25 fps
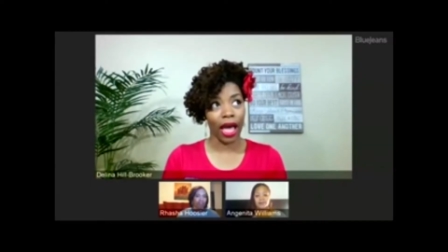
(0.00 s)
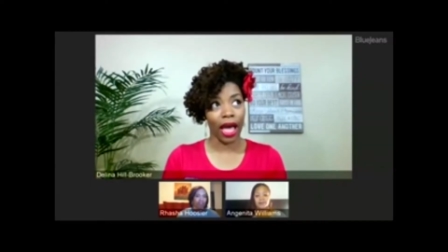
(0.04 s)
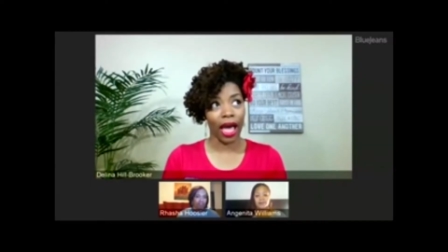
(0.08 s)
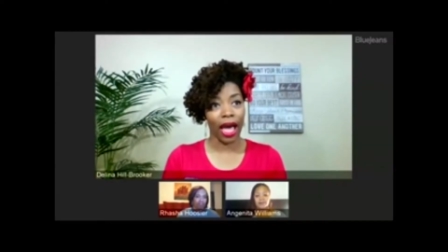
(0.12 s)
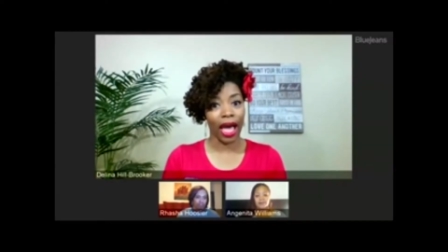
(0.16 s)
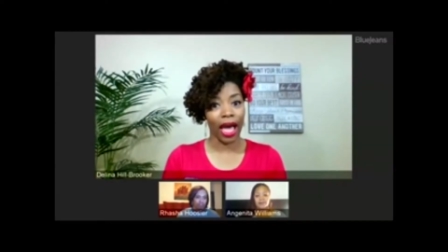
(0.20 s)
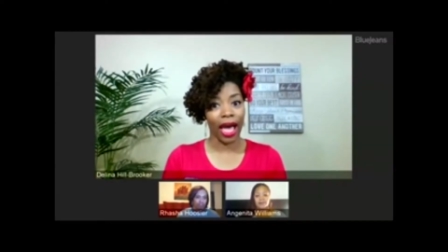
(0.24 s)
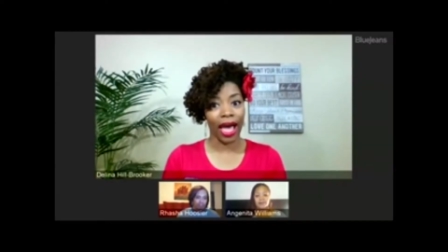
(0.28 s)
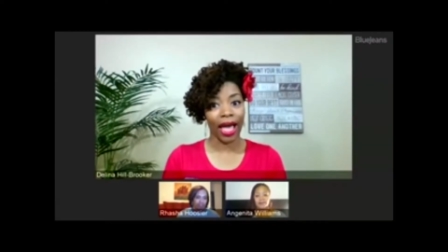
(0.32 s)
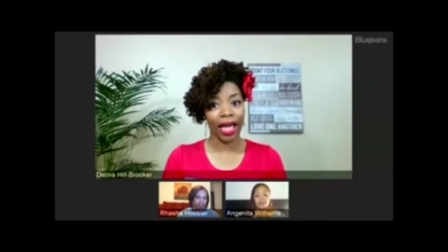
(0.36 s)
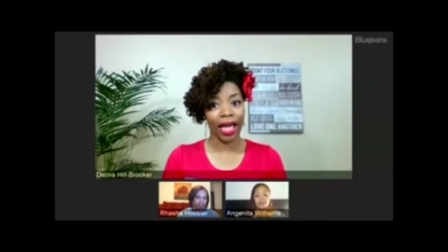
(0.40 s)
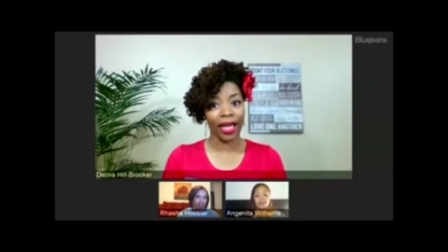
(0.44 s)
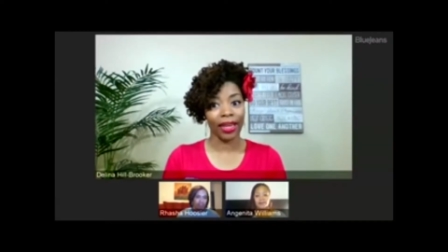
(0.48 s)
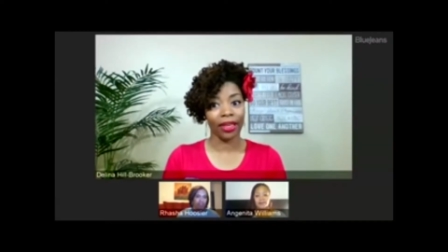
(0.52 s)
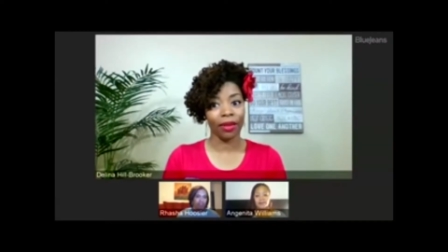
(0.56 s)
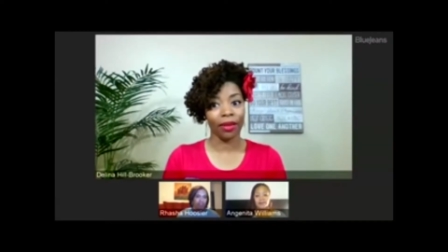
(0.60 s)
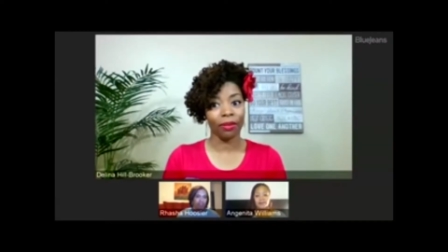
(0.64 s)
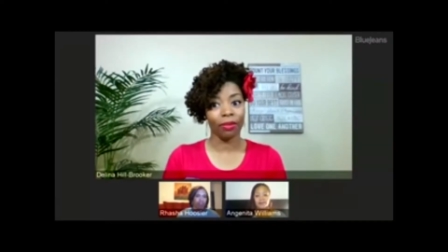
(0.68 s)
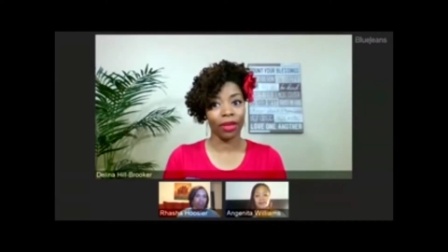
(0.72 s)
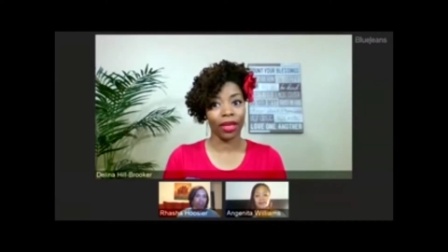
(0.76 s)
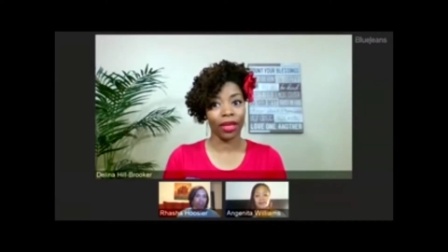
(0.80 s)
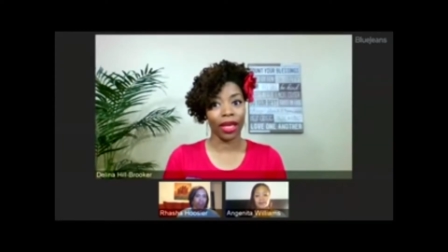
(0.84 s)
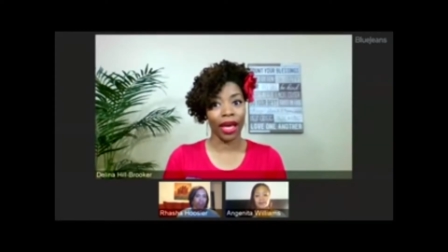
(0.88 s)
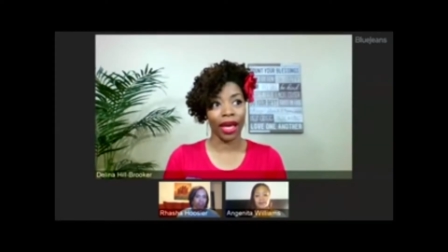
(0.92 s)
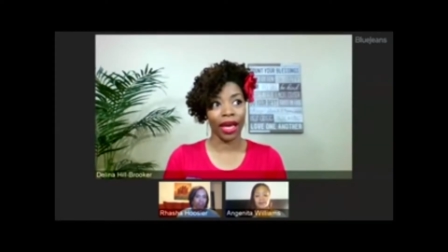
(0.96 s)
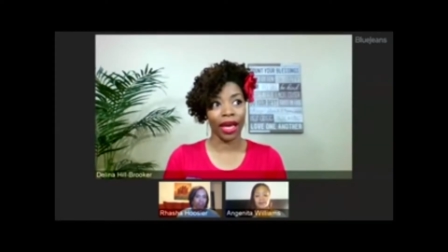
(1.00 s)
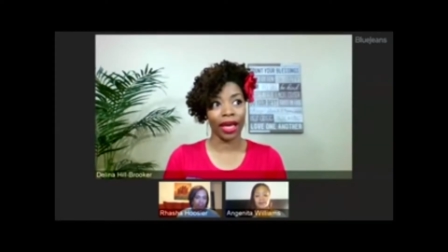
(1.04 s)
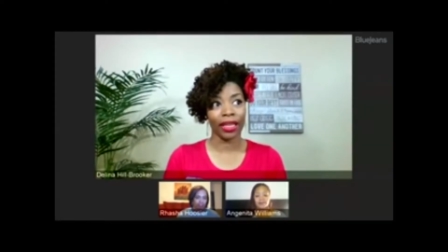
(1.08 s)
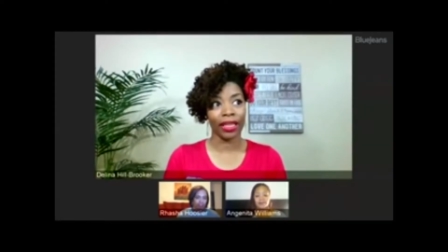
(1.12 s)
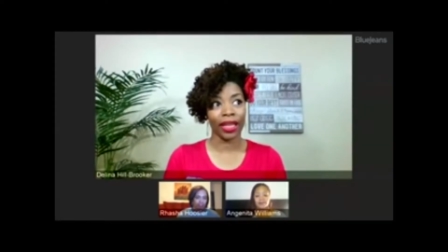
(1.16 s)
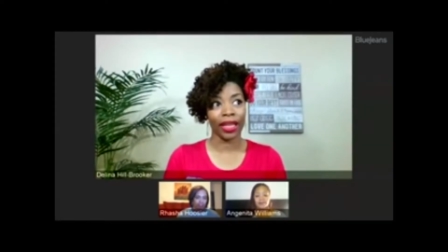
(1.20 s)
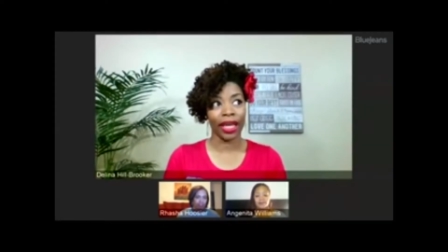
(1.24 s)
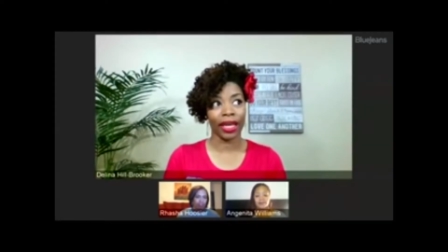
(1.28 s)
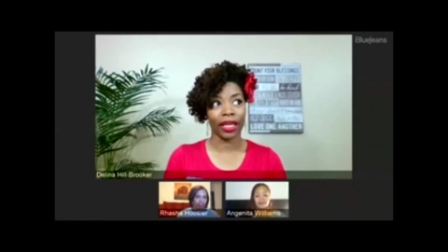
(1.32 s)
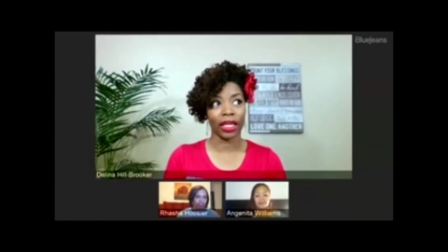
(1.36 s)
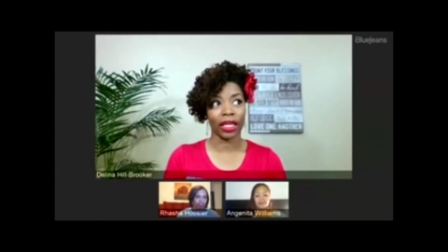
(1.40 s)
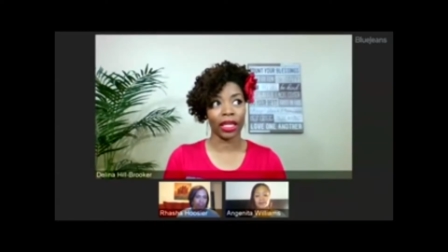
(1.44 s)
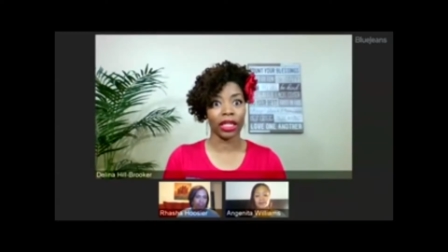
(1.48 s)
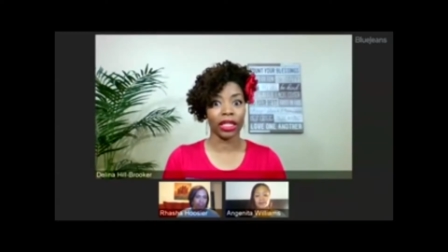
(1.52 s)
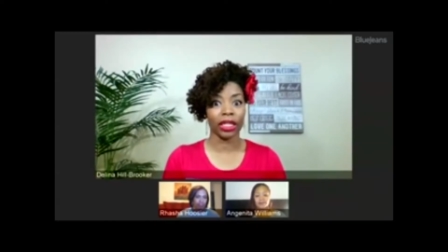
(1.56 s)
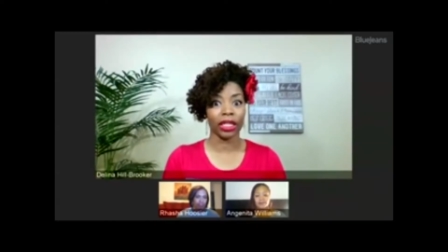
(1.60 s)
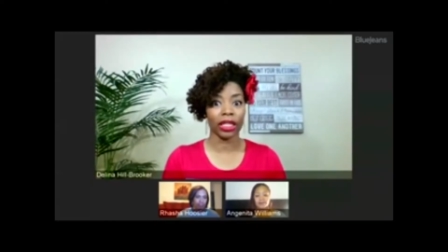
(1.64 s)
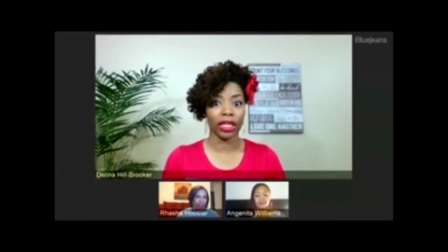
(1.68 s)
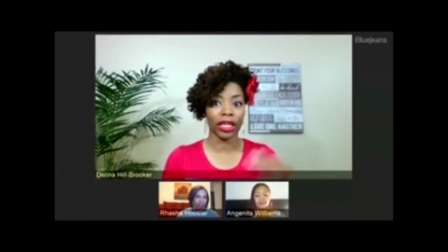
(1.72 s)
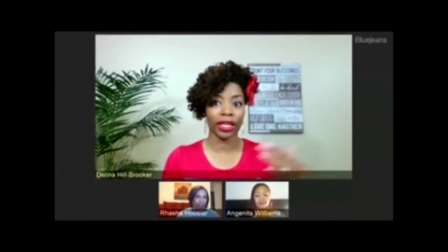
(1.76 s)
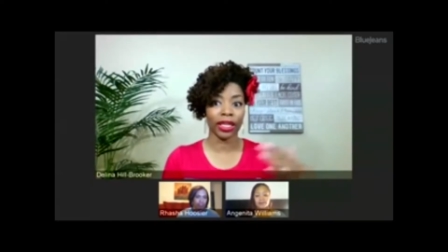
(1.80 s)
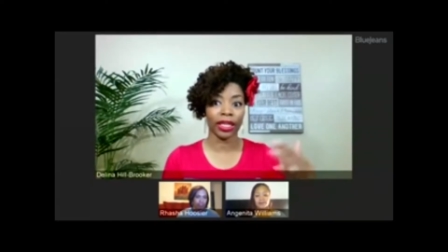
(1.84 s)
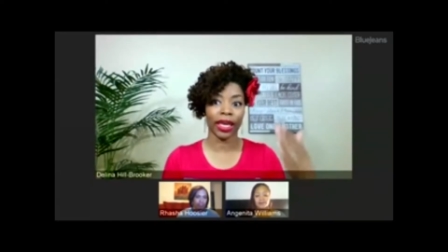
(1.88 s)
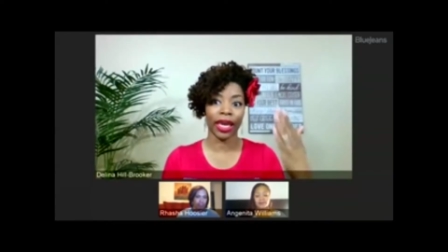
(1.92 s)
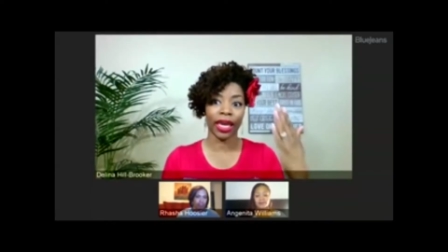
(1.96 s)
hiding behind, like,
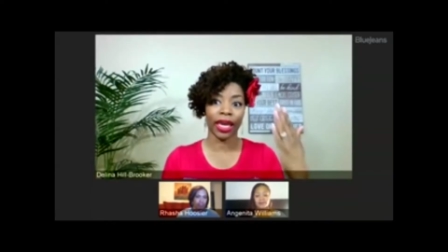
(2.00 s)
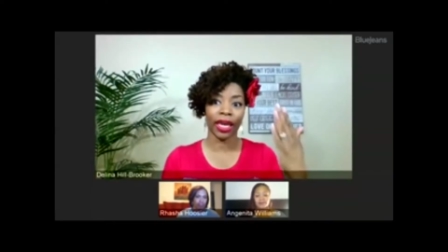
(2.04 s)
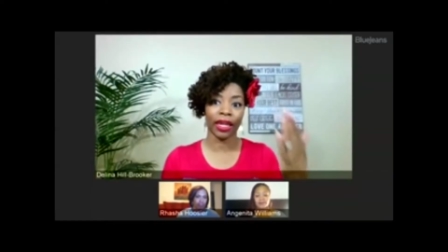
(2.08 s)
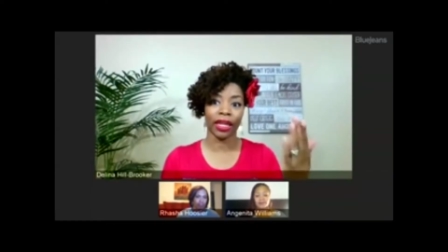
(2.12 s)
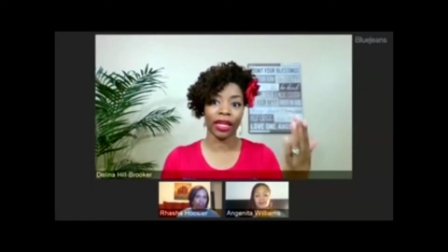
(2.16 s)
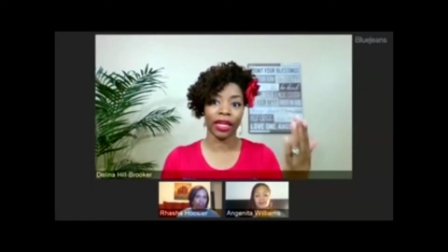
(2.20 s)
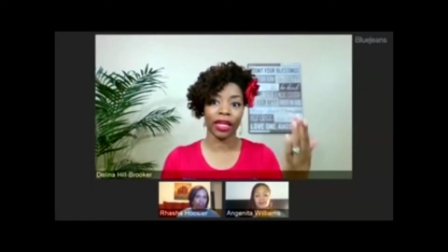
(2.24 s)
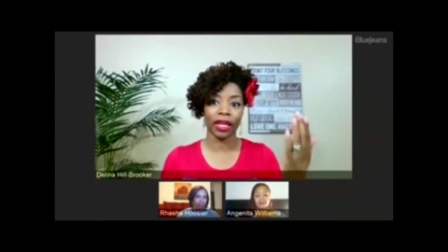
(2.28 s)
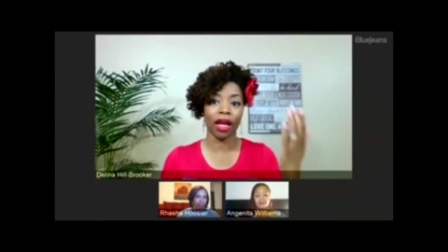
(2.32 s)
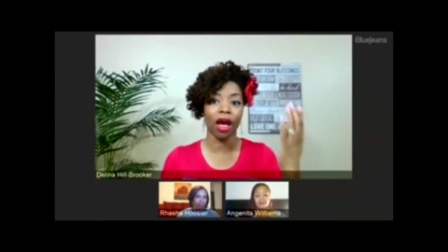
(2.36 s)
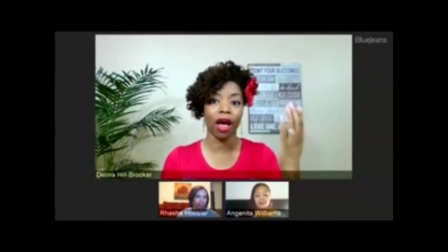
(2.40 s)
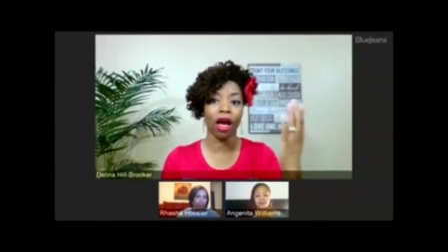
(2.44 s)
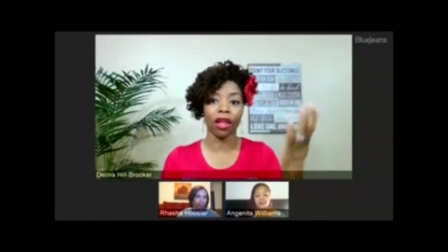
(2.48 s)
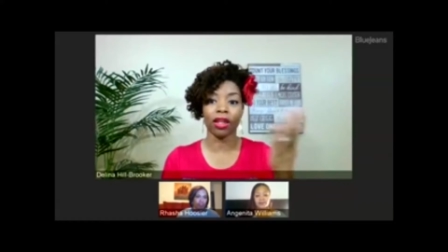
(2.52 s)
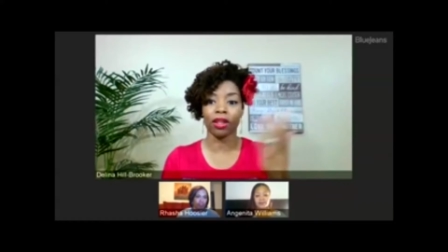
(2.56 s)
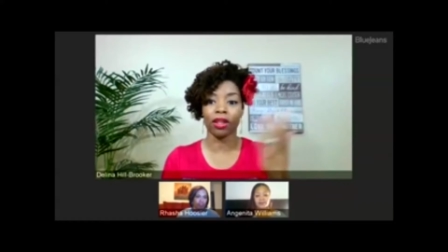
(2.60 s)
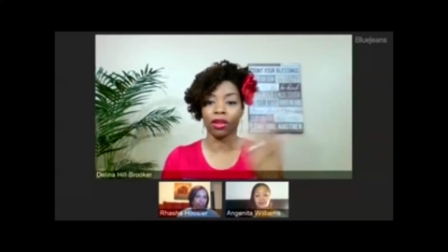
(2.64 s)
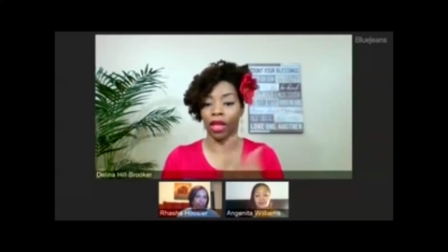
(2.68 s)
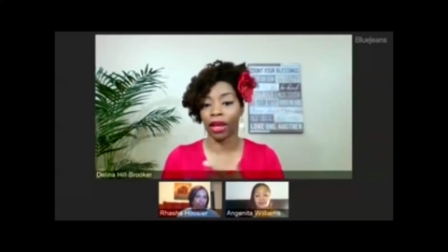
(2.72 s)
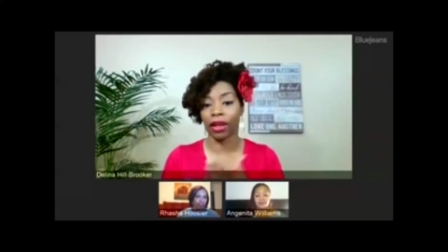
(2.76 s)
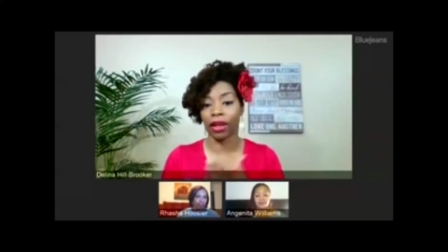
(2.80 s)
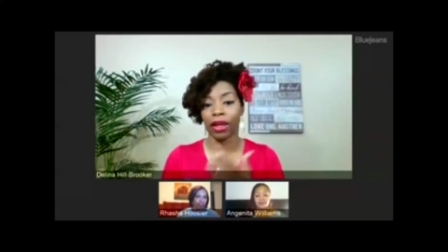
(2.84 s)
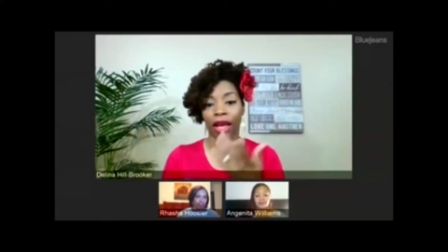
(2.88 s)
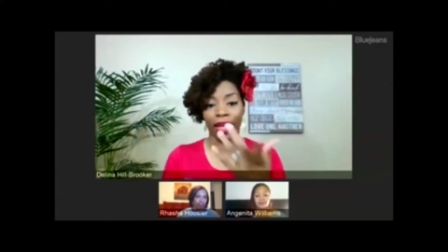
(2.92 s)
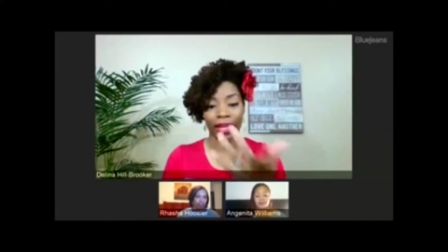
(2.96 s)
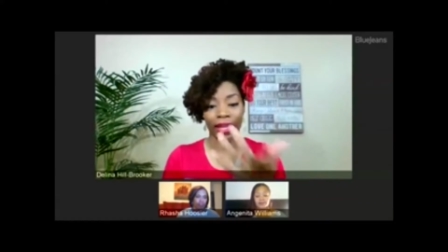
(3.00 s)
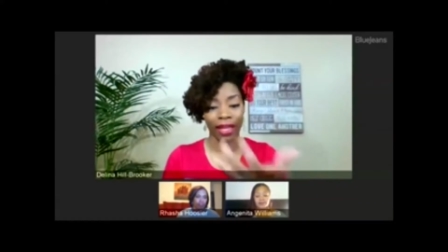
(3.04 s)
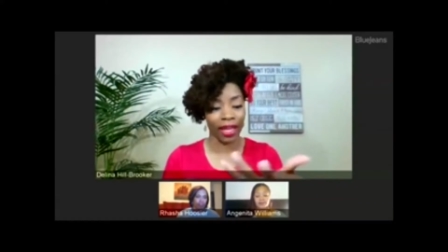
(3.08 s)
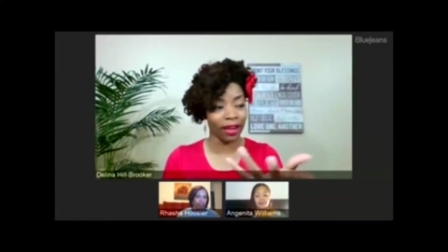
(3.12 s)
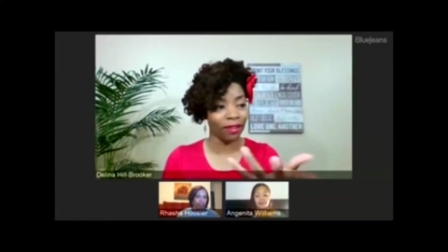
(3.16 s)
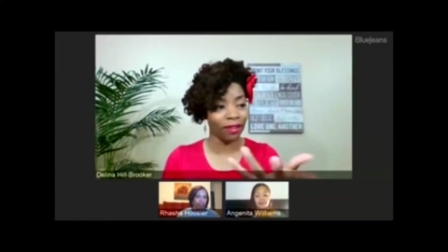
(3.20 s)
like Ayana